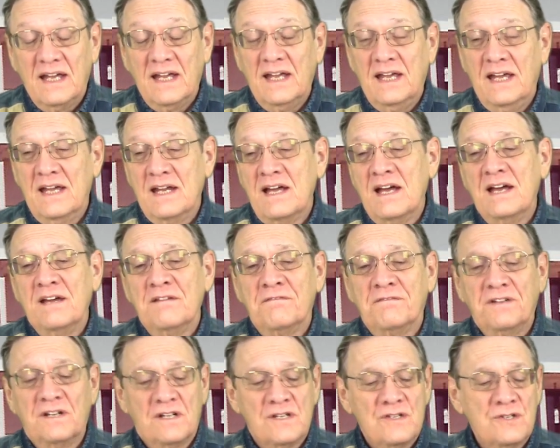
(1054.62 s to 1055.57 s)
And I
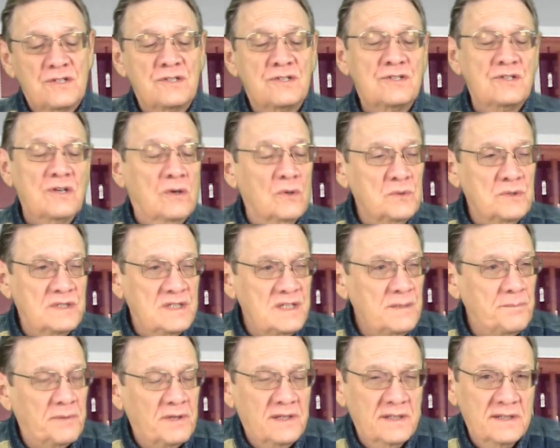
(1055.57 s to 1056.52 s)
fell so
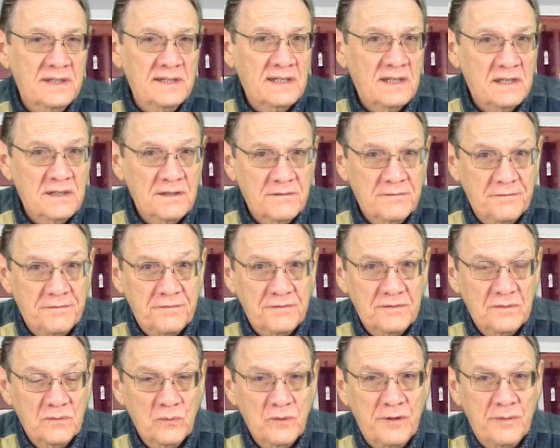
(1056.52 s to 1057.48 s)
deeply in love
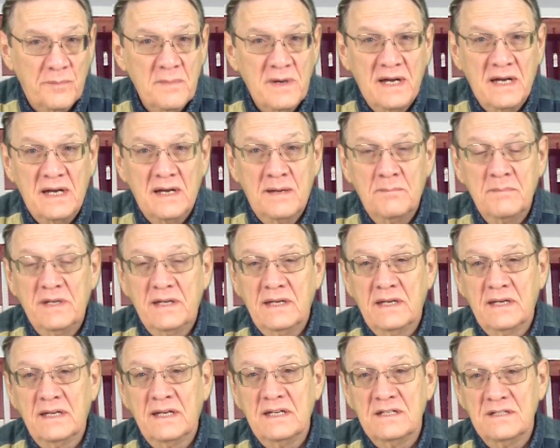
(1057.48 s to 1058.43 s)
with Mom,
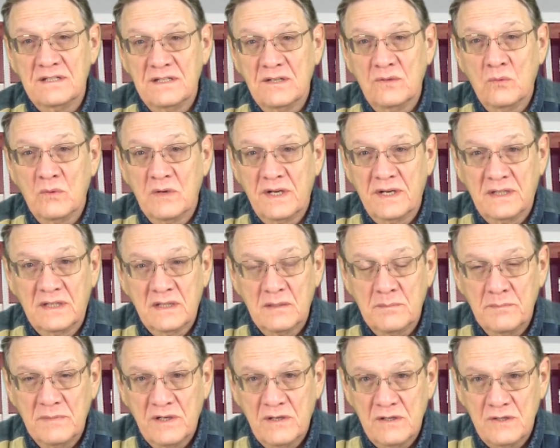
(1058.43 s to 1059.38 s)
and I did want to
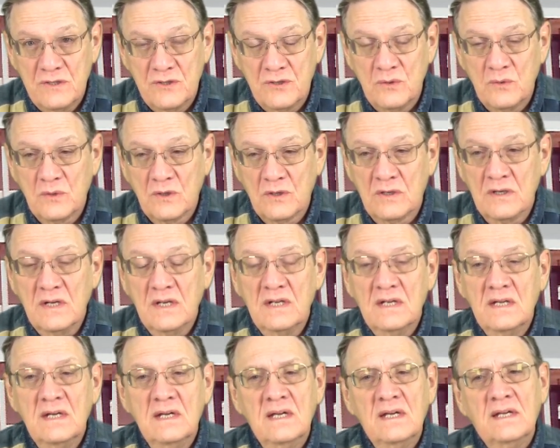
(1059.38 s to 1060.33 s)
get married to her.
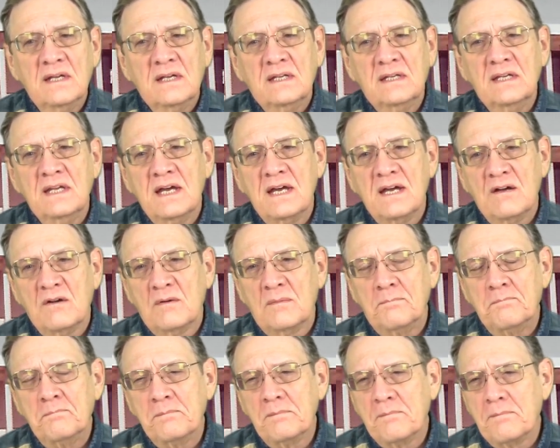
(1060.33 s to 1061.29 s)

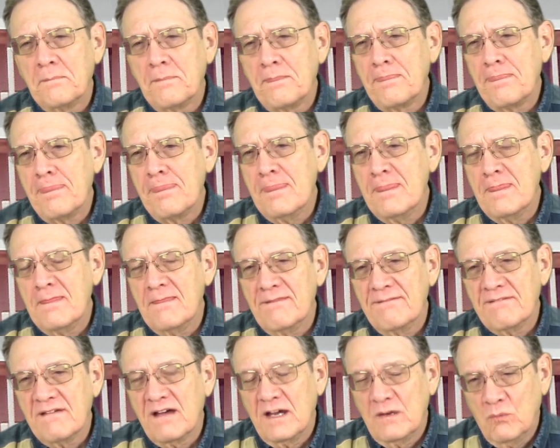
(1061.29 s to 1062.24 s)
Now,
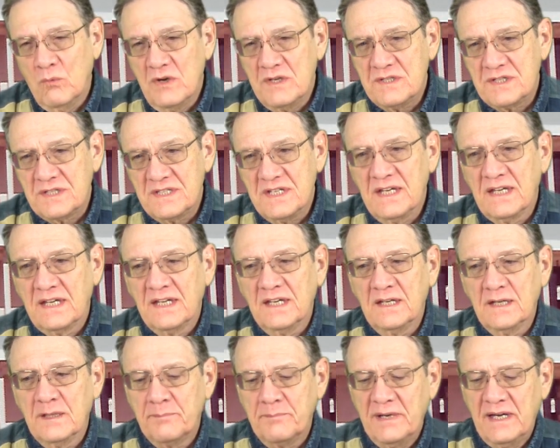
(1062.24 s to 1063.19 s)
I was
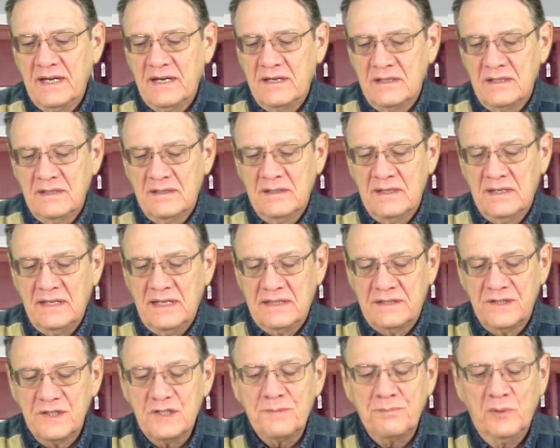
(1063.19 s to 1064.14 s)
thinking about,
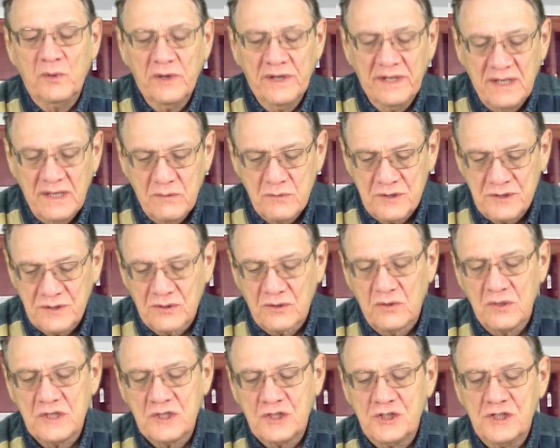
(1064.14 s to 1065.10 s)
at this point I was a
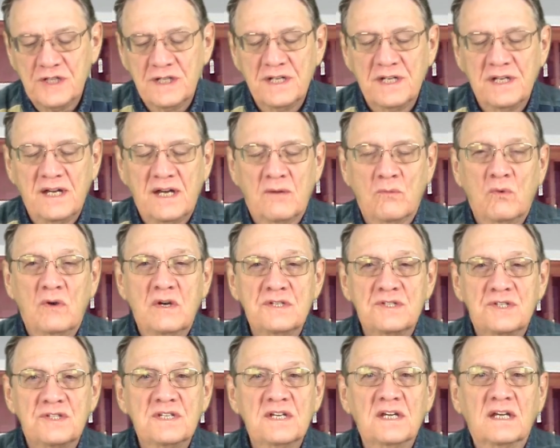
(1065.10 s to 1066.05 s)
Christian, and I
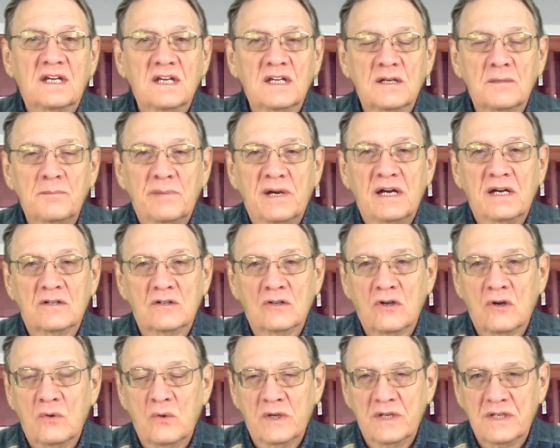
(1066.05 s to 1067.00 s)
was thinking about
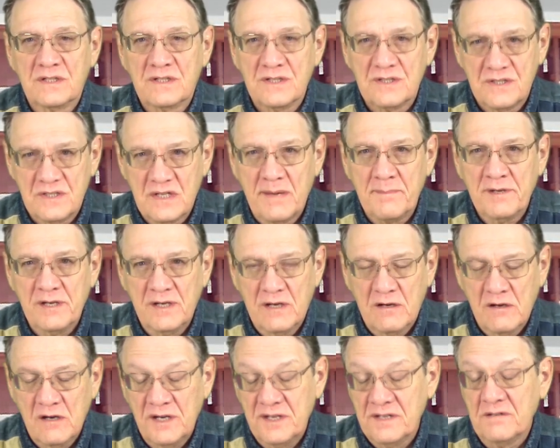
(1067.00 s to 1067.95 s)
going to
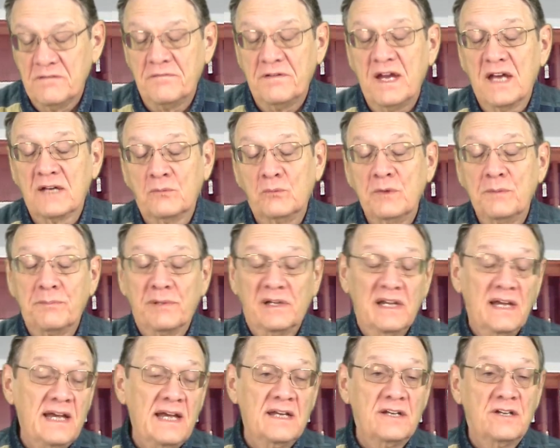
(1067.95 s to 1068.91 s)
seminary. In fact, we
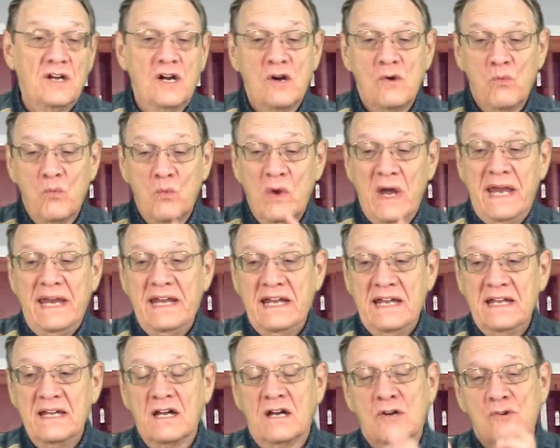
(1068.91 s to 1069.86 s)
planned our
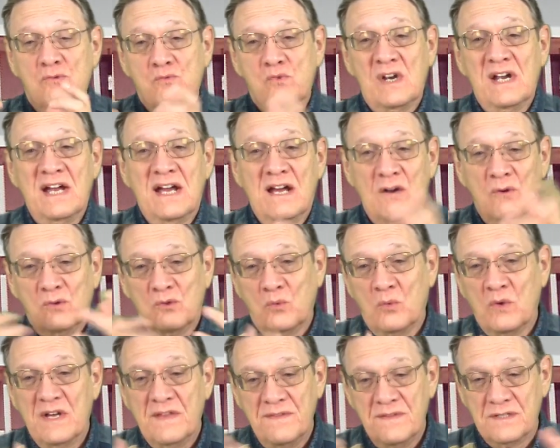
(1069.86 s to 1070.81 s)
wedding around
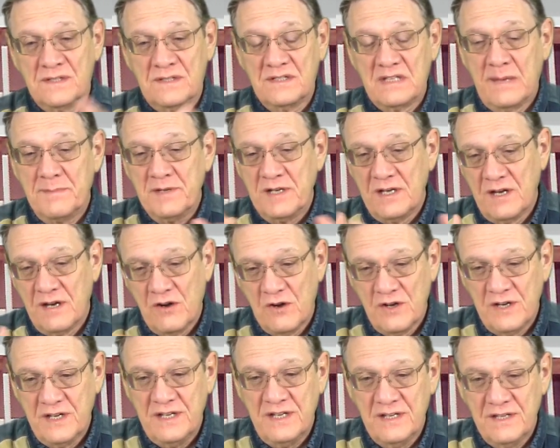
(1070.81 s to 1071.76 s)
when the
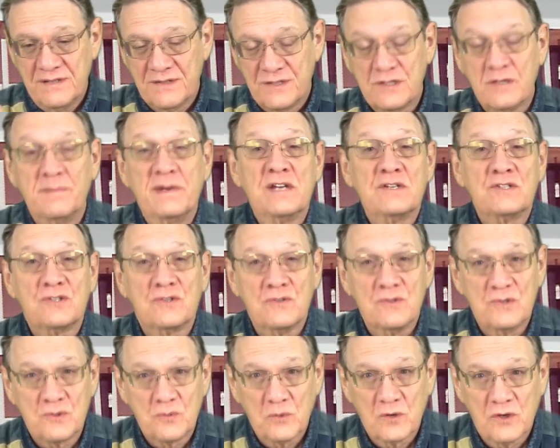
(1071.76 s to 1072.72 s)
seminary
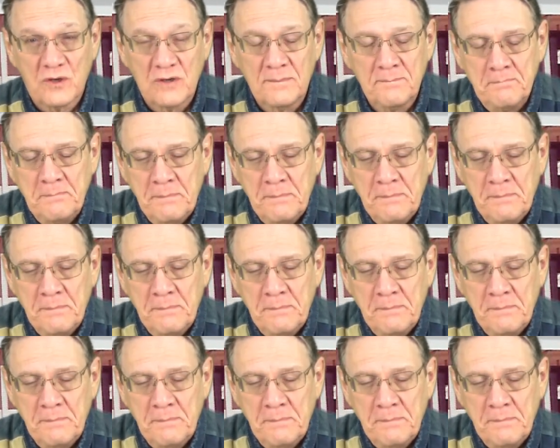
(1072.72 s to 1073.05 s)
semesters were.